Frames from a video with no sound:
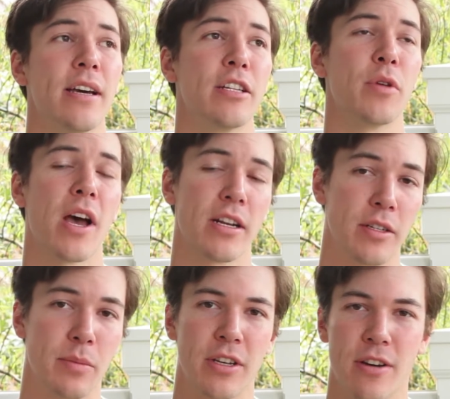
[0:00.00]
It's
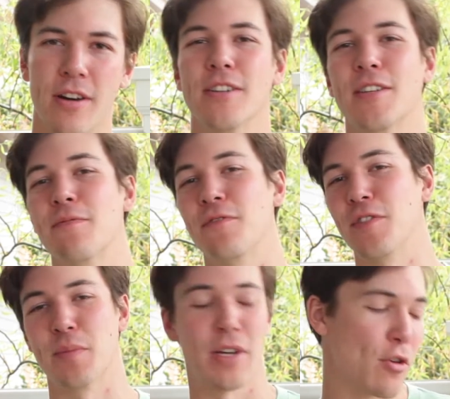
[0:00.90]
actually because I'm
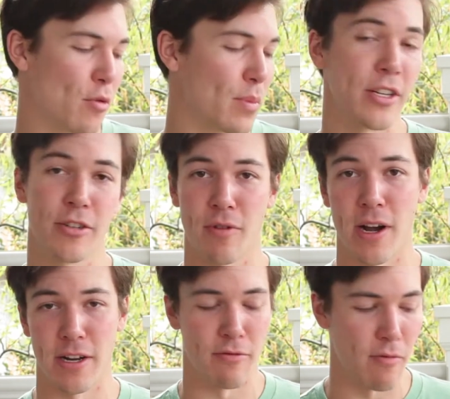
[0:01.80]
filming a whole bunch
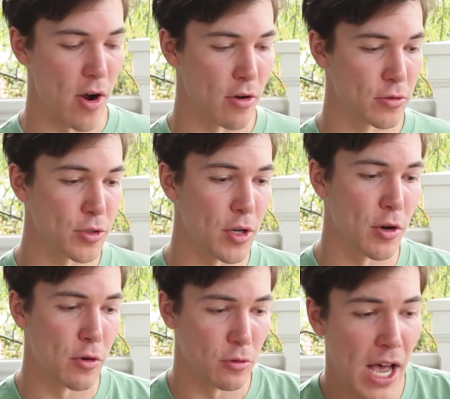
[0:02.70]
right in a row.
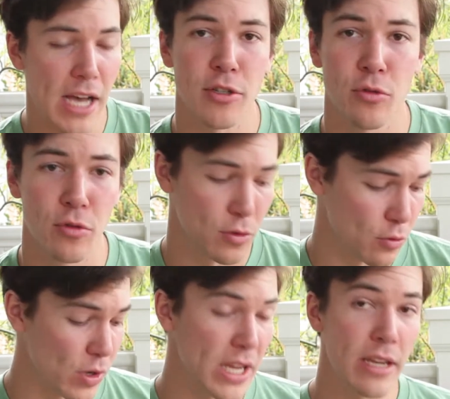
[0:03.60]
So last
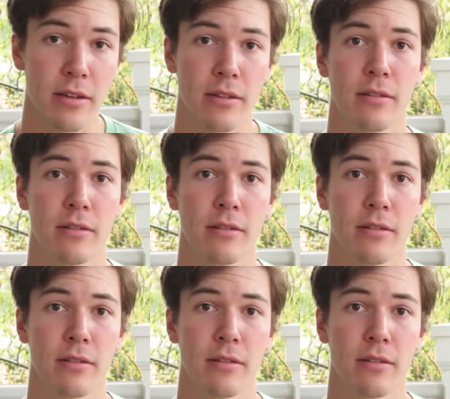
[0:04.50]
week